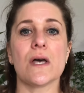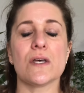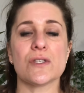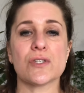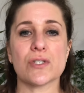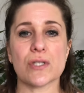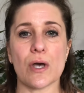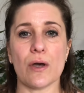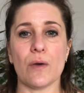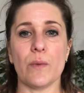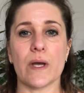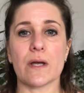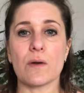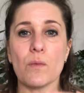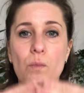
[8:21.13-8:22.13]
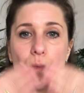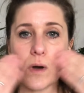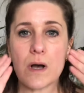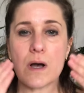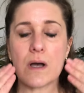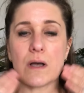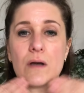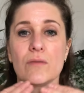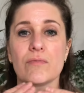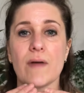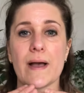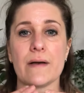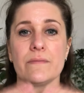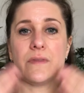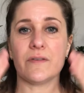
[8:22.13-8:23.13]
So we're going to work
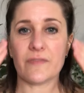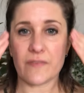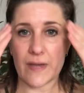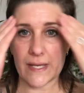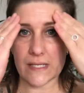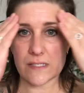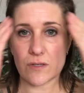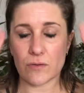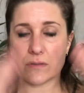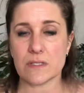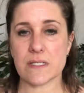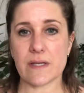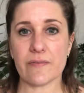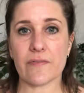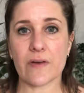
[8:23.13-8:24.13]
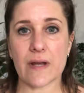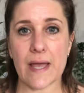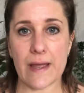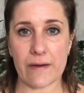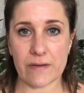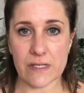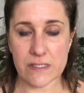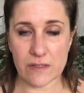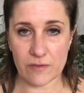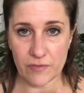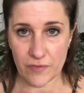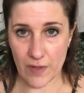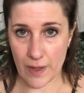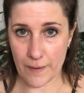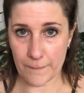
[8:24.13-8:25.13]
around the face on different areas
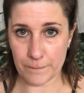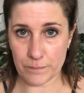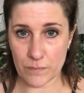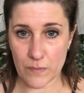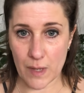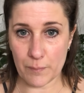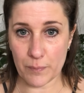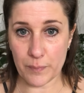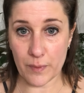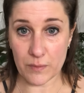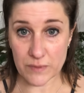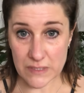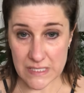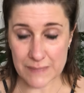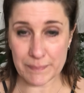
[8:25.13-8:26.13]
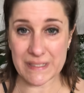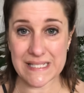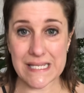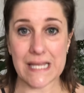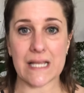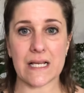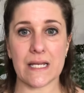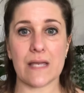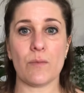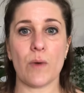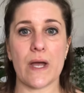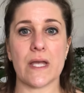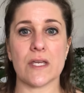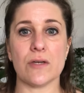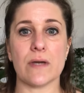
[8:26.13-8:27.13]
of, to particularly
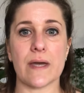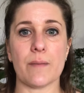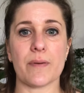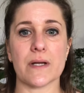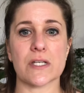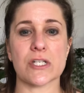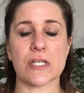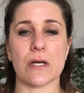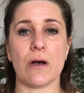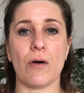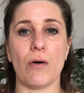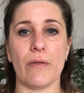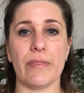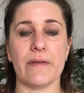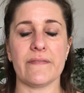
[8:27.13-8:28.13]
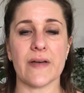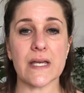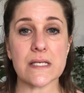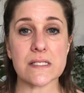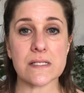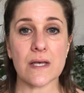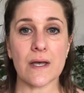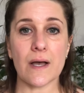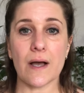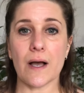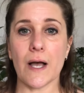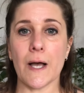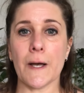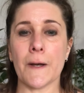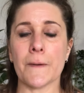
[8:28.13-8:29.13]
where you get pressure on the face.
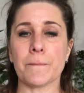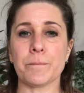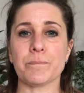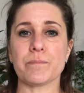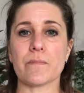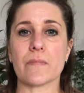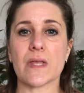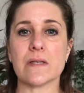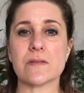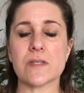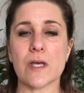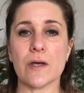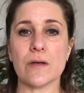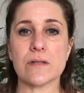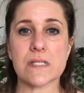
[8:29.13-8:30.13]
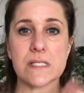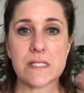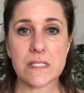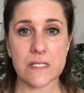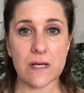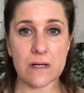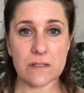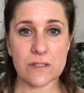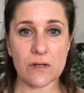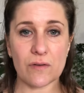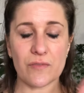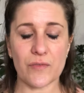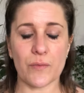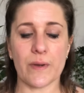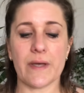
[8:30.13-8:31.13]
So to start
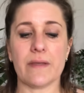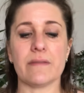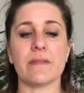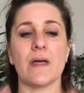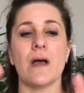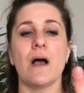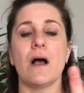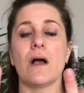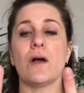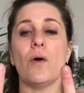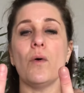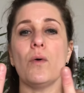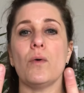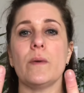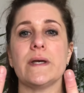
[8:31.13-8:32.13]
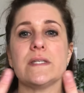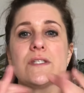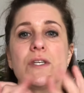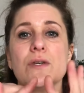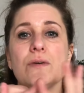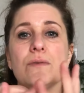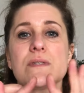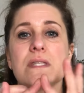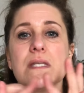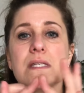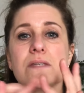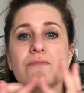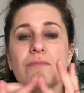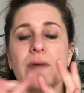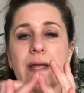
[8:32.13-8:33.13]
off with, always use
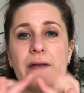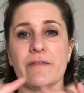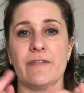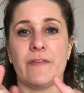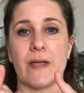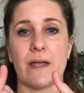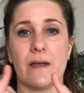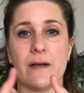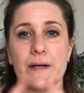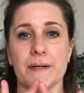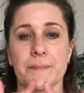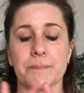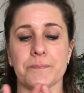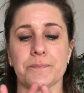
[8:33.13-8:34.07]
this ring finger.